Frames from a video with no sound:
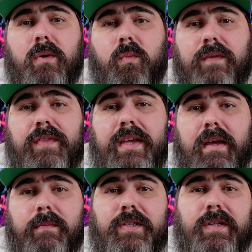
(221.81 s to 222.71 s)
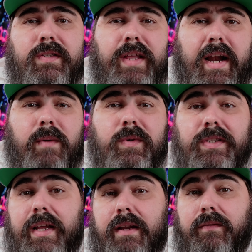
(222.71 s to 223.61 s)
with the images that I was
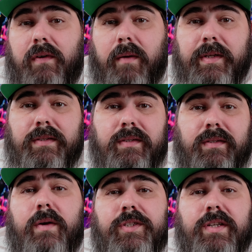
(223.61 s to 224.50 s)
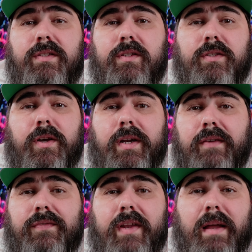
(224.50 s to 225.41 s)
getting from it. They're just as good,
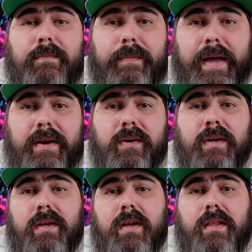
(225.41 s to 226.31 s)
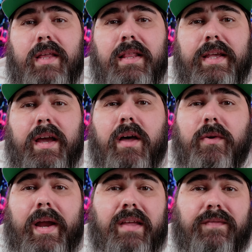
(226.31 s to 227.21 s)
if not better, than the
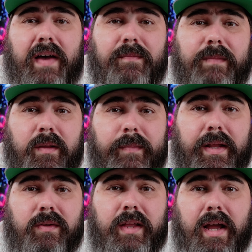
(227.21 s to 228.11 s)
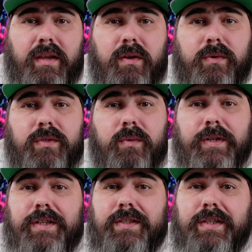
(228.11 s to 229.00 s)
other 85mm that I use,
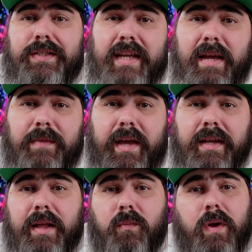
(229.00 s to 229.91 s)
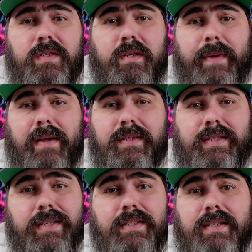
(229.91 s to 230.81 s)
which is the Samyang, that runs about
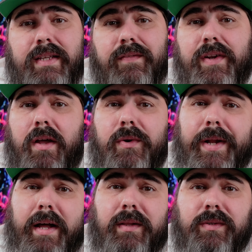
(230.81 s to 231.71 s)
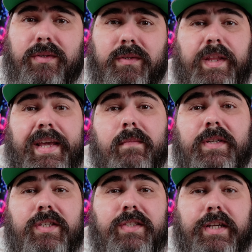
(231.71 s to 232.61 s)
$600 to $700. The
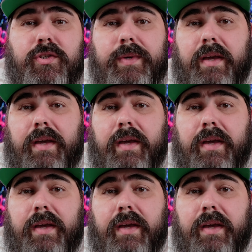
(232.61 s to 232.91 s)
images that you